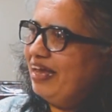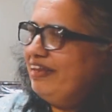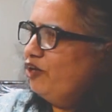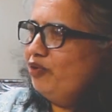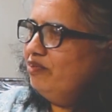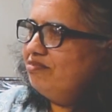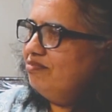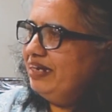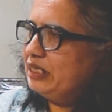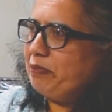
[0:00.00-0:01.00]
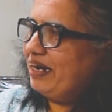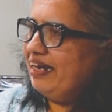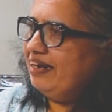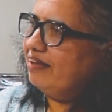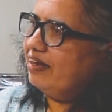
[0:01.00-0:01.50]
And they don't expect
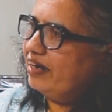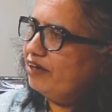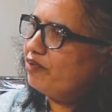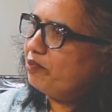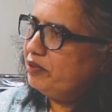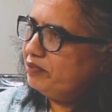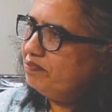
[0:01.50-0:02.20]
anything great from you.